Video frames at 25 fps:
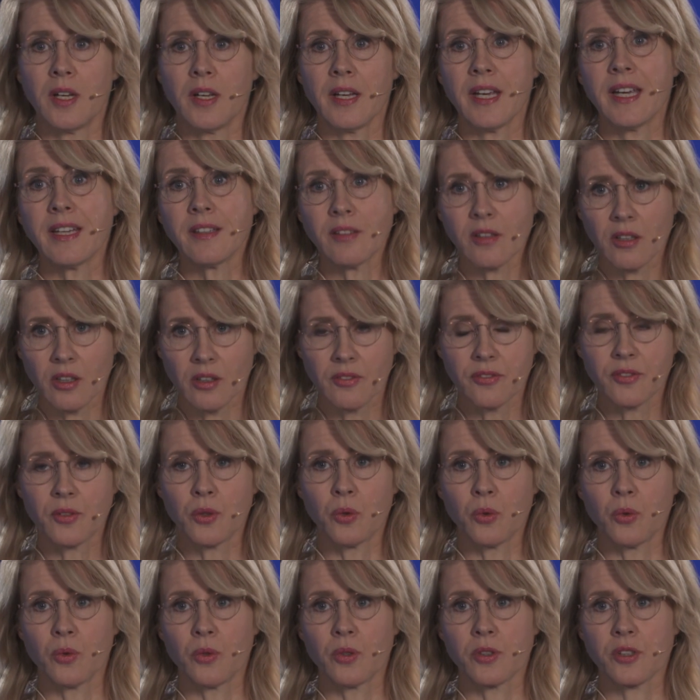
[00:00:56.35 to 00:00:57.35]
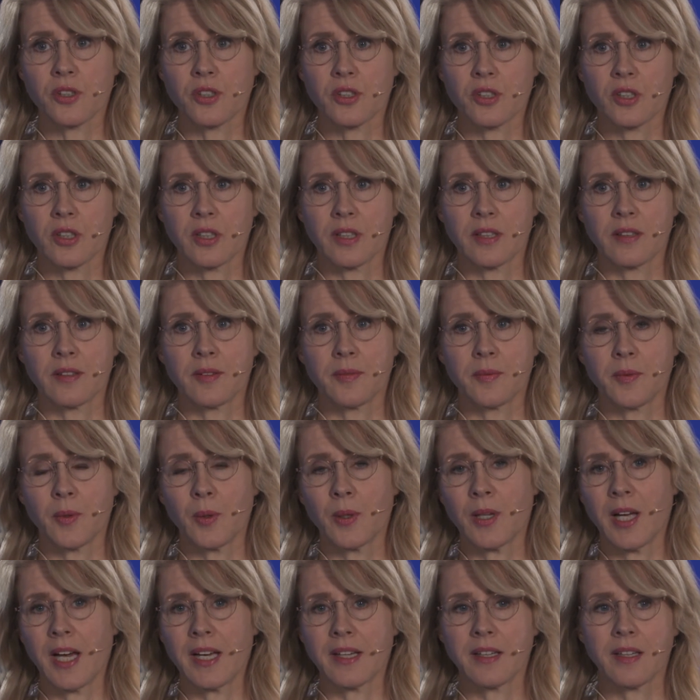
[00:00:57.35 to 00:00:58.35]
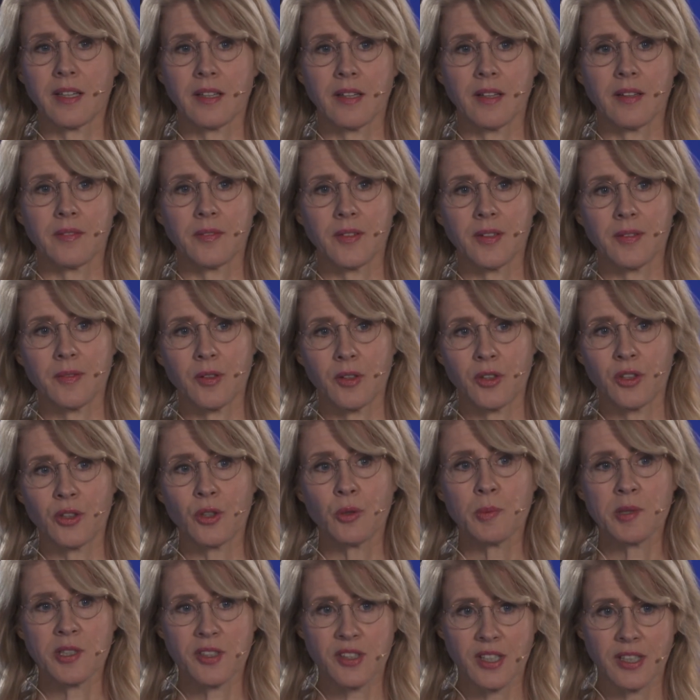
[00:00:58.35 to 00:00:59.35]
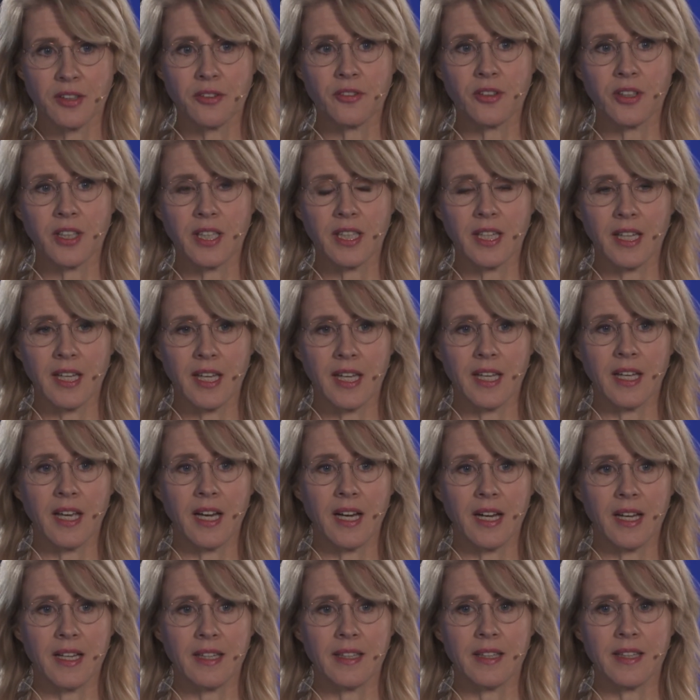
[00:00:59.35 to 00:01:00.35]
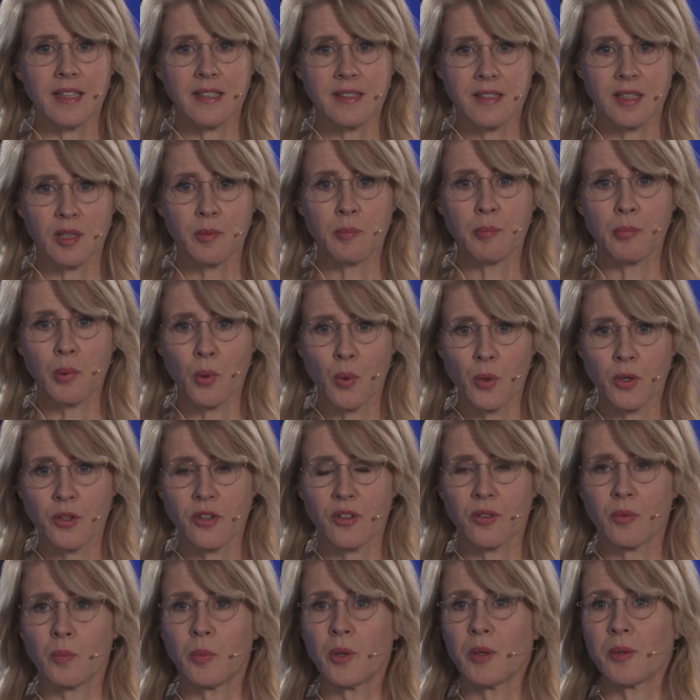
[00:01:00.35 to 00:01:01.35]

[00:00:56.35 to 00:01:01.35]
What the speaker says: And of course, human-centric AI is important,